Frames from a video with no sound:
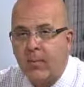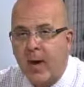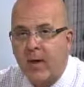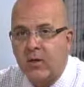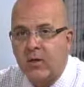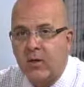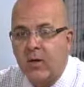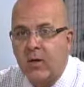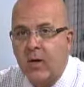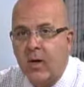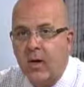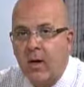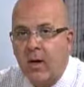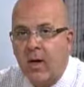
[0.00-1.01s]
Packaging,
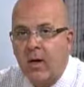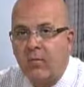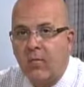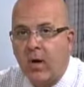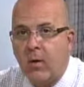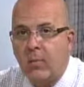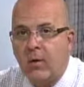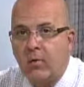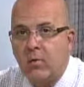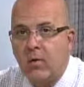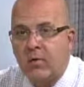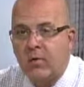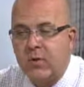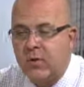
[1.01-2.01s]
and Environmental
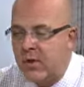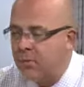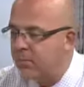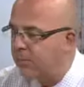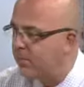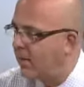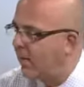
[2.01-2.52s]
Services team.